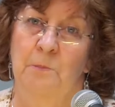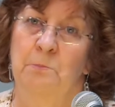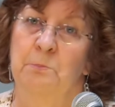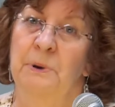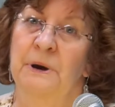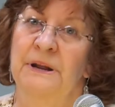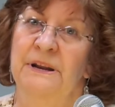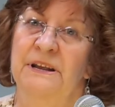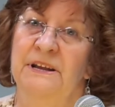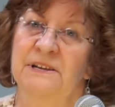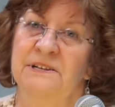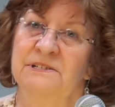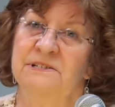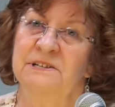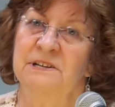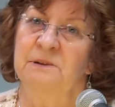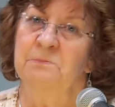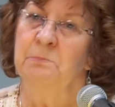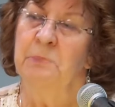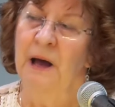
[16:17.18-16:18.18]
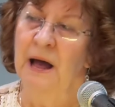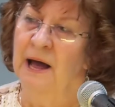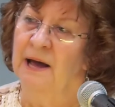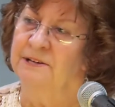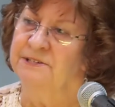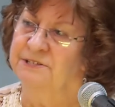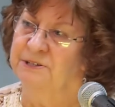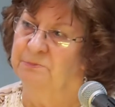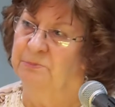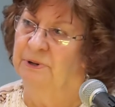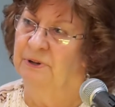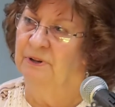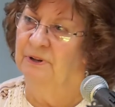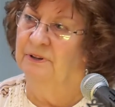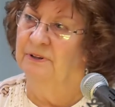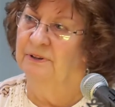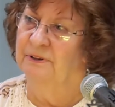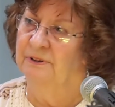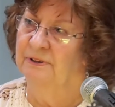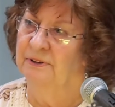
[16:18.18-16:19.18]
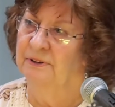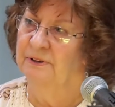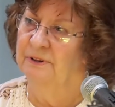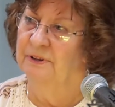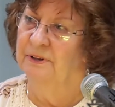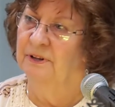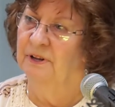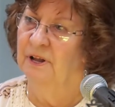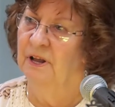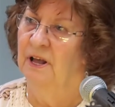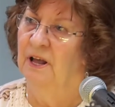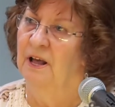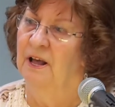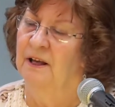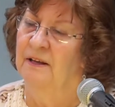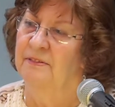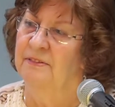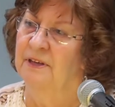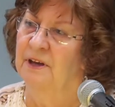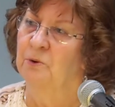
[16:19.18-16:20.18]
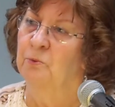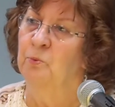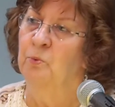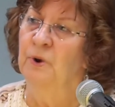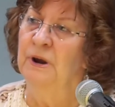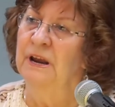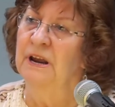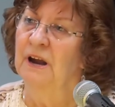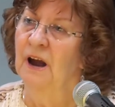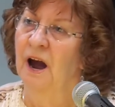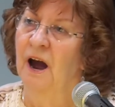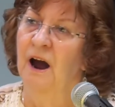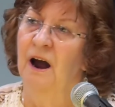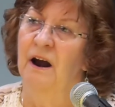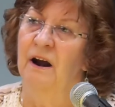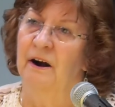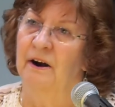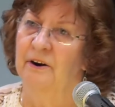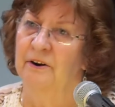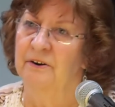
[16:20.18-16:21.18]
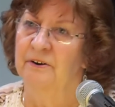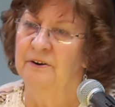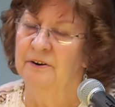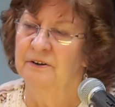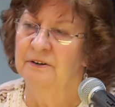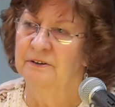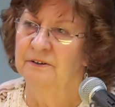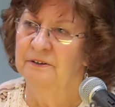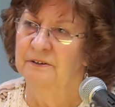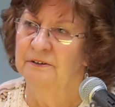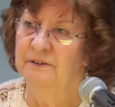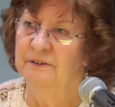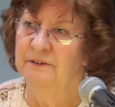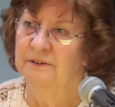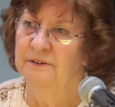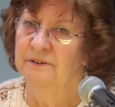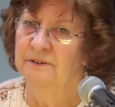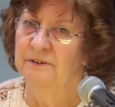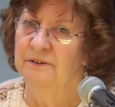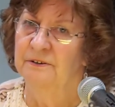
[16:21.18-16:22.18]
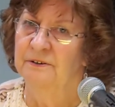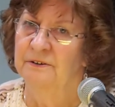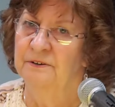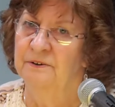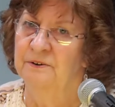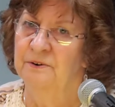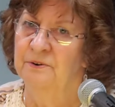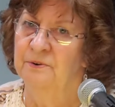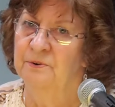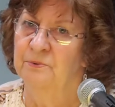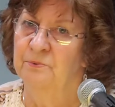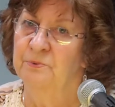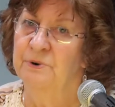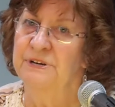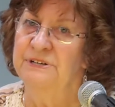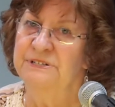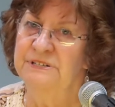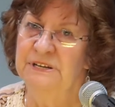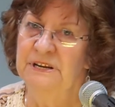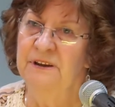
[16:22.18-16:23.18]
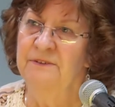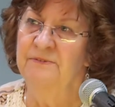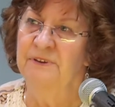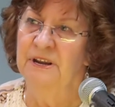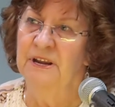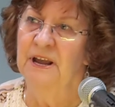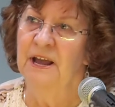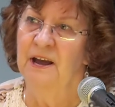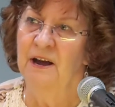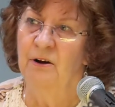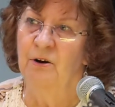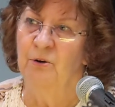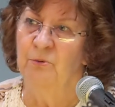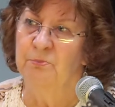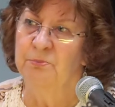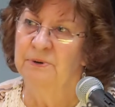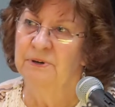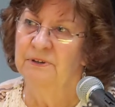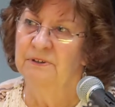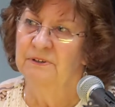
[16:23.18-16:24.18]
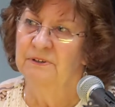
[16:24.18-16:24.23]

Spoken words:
but is it possible that we are receiving help